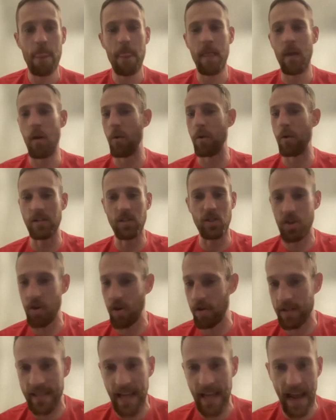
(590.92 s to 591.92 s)
or
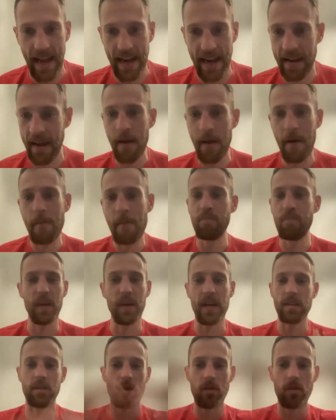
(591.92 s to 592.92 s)
insurtech,
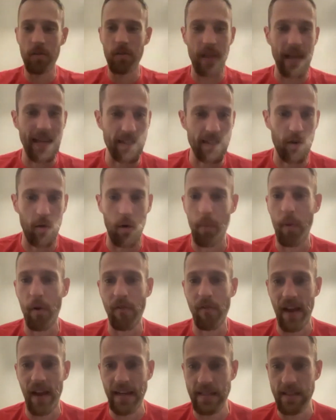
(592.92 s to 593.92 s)
because those are things that are
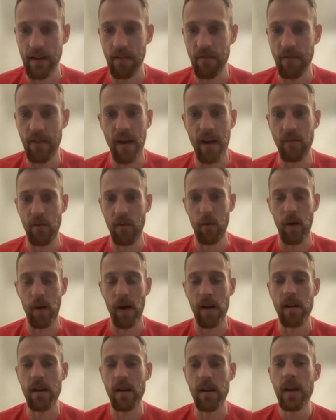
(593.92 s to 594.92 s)
pervasive
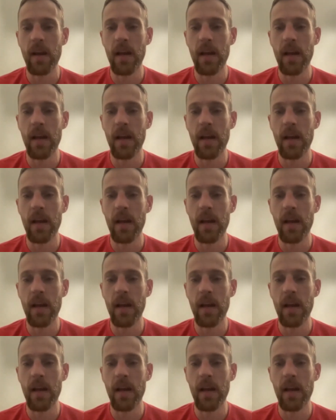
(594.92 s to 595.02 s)
everywhere.